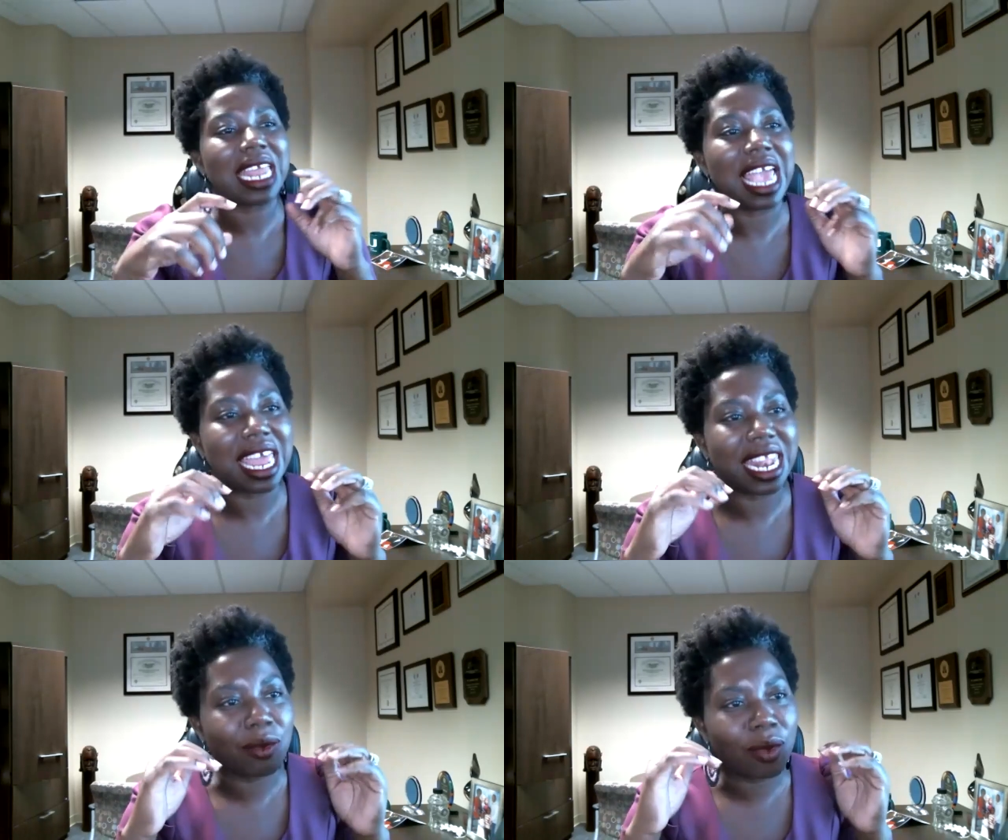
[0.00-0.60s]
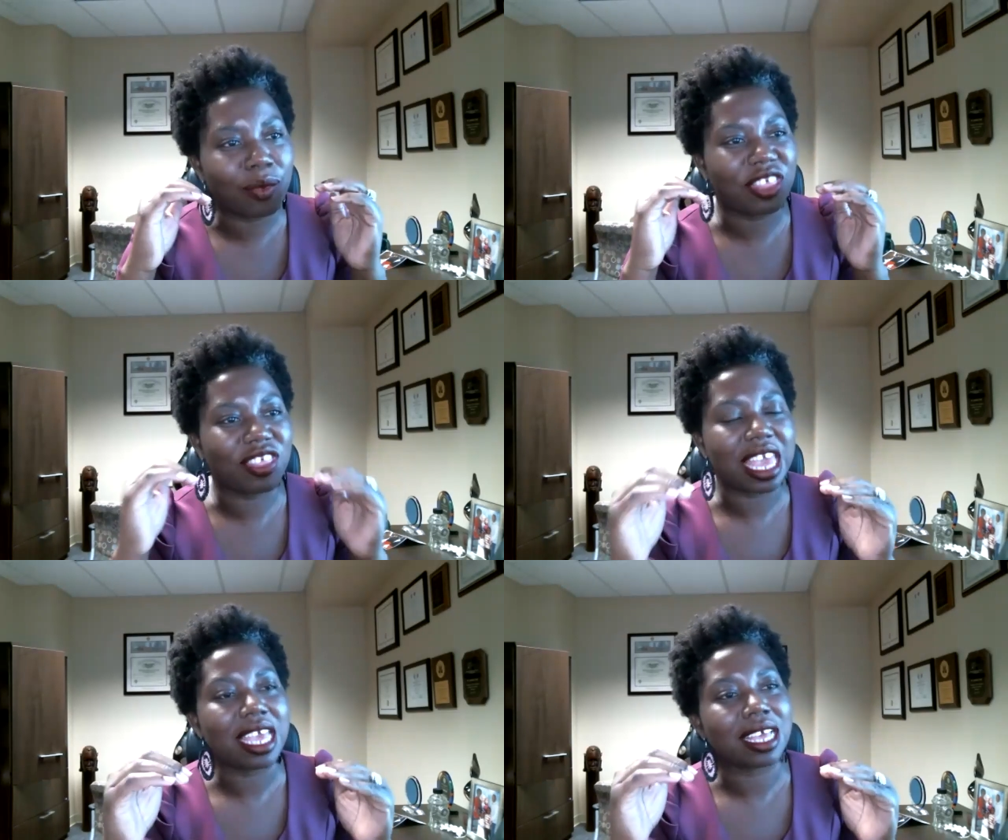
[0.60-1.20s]
And when we
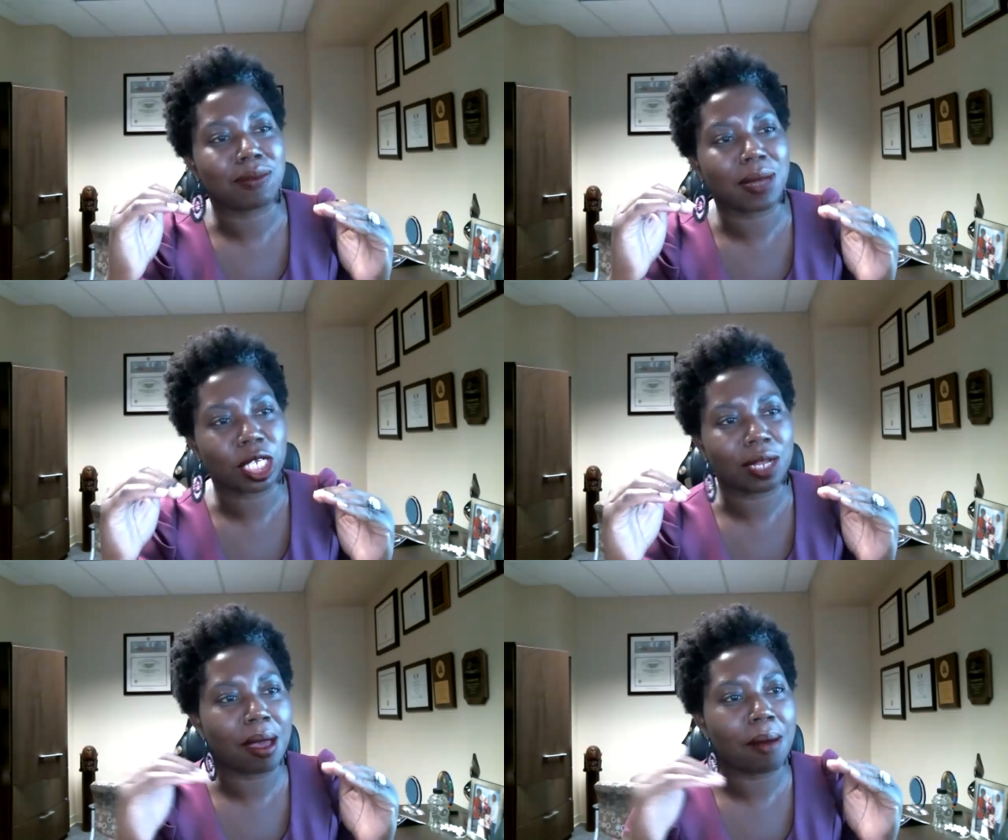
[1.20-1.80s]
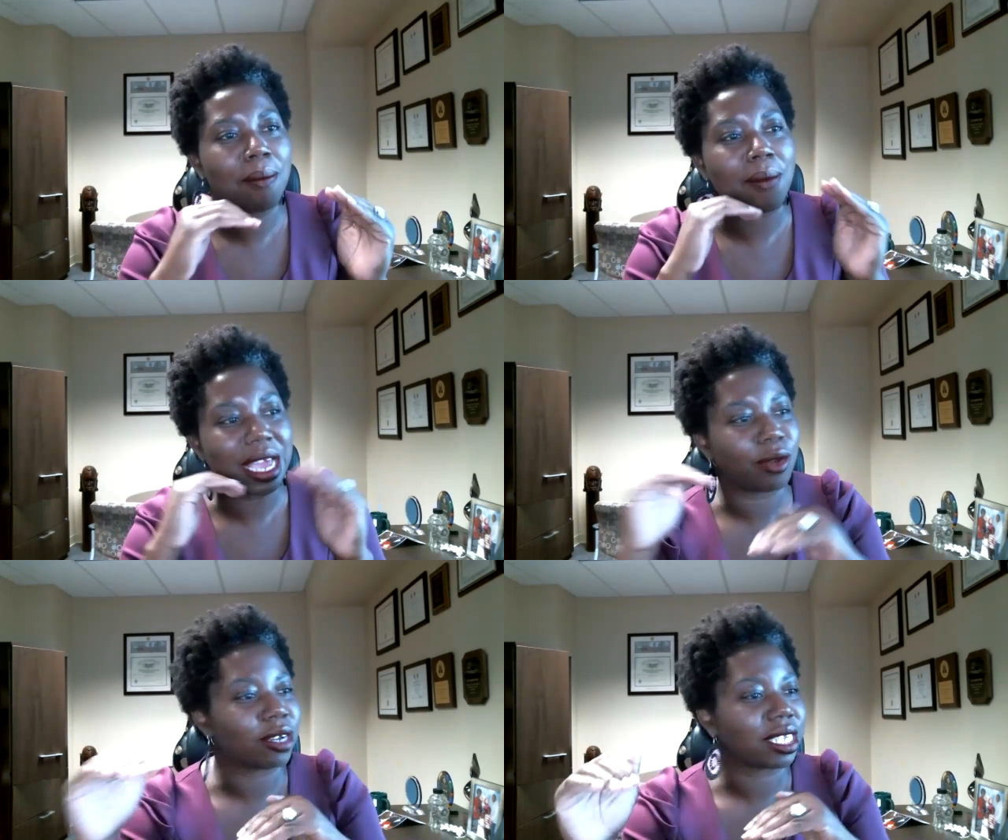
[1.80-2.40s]
think especially about
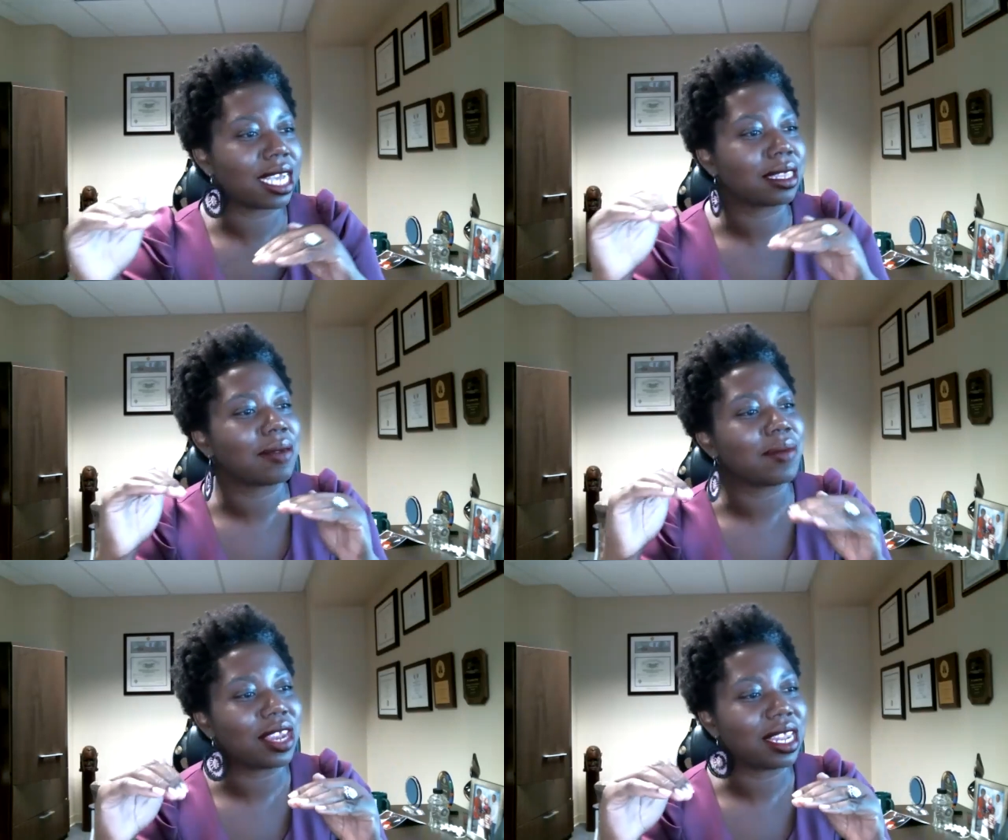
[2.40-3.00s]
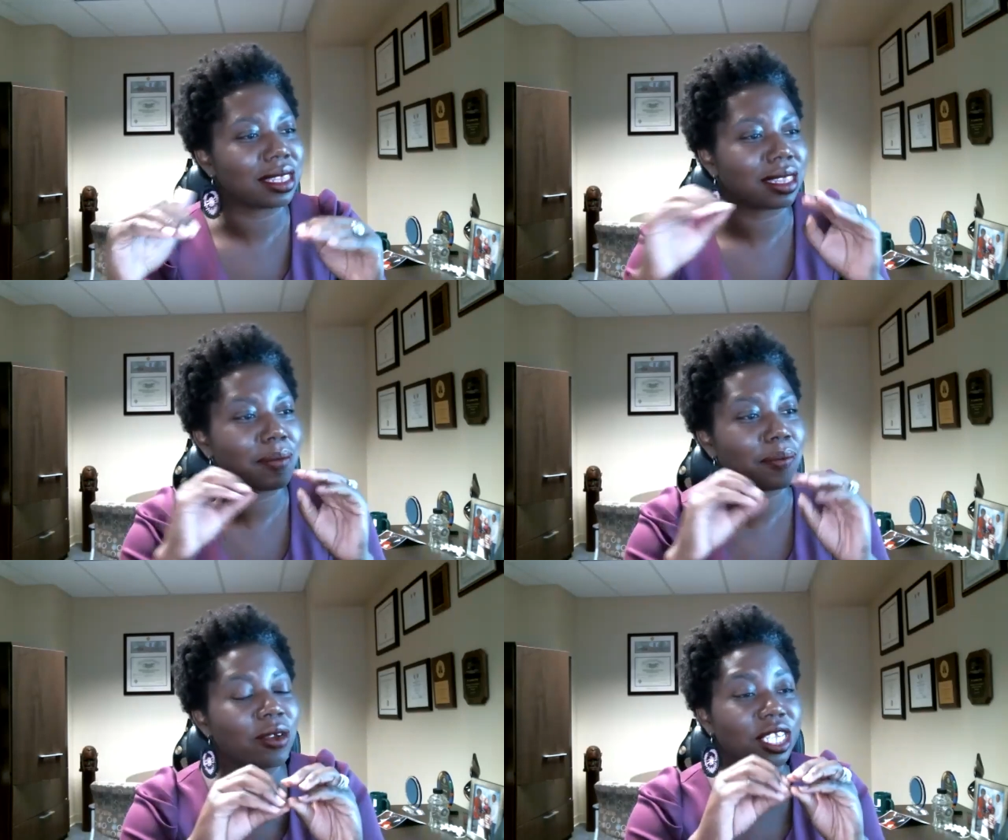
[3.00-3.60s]
minoritized communities, it's
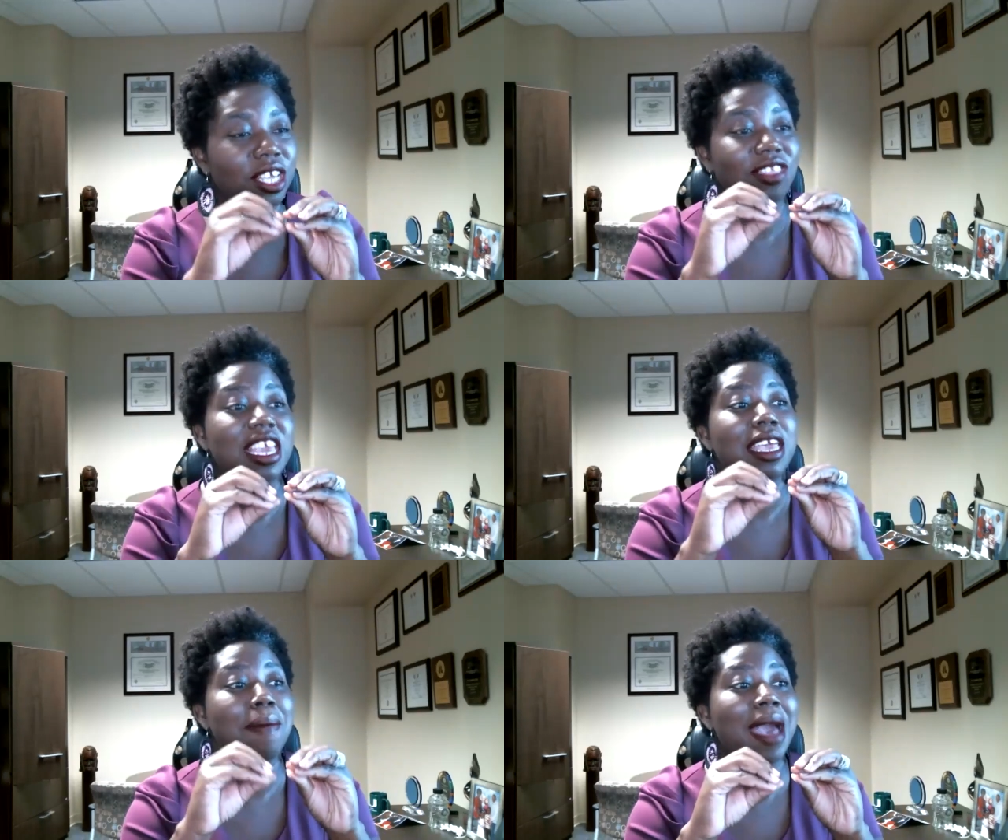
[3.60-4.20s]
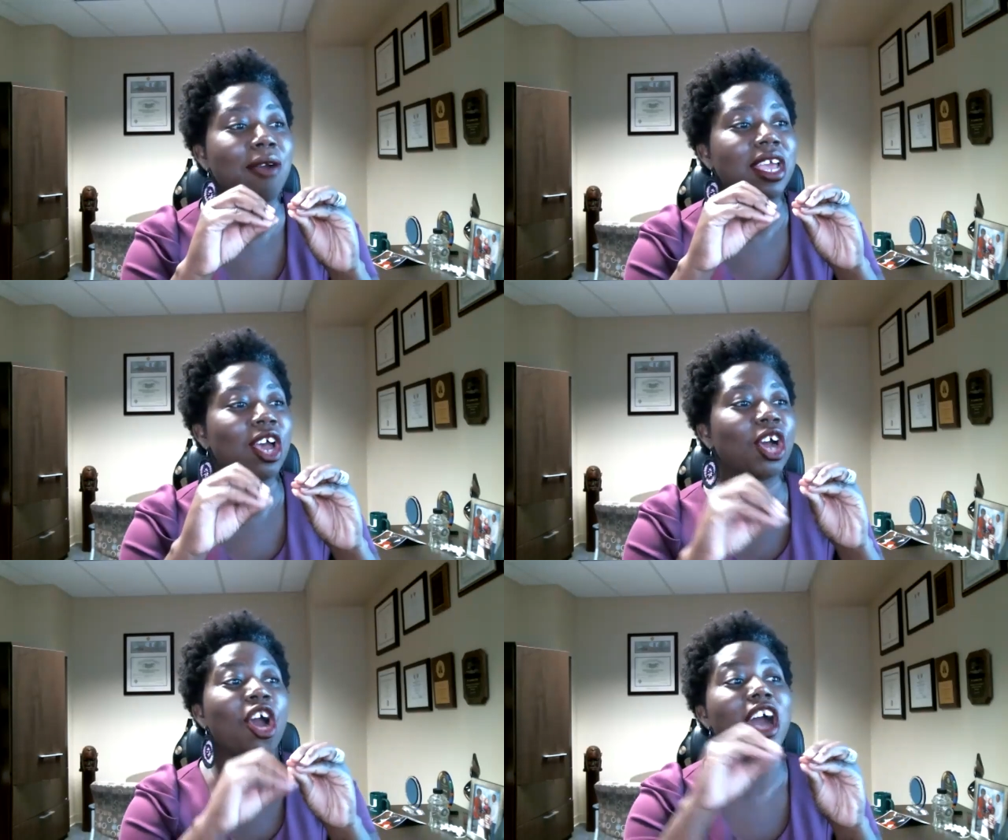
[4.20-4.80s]
important to think about
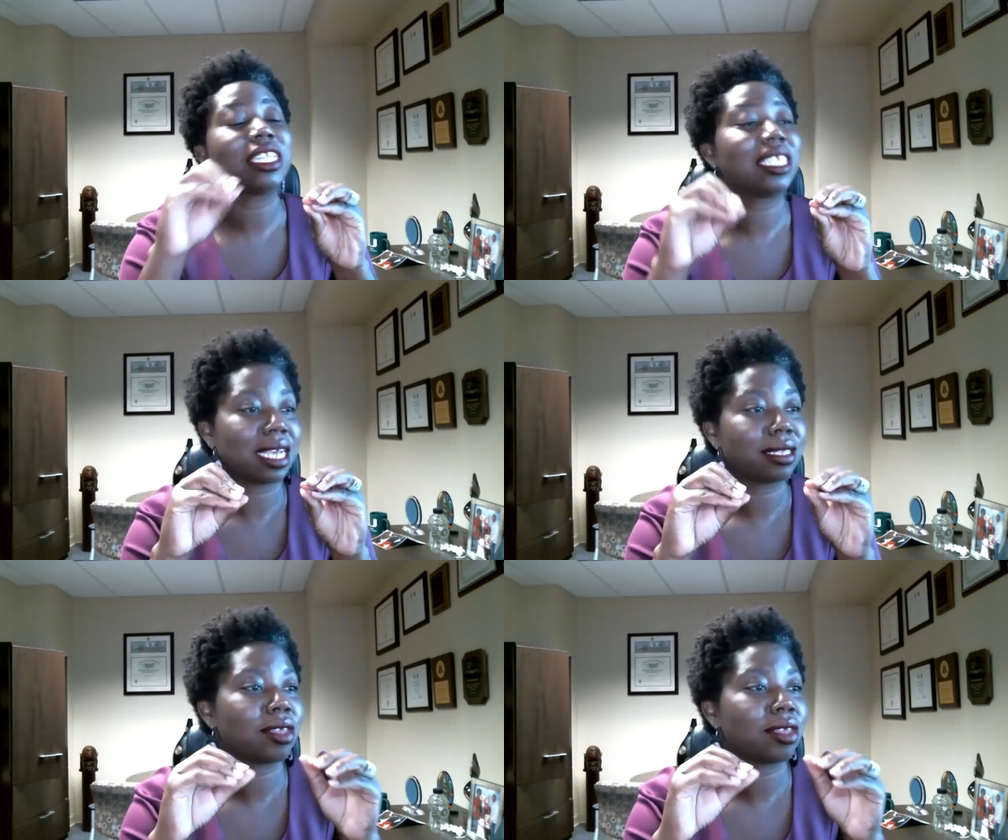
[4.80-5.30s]
context.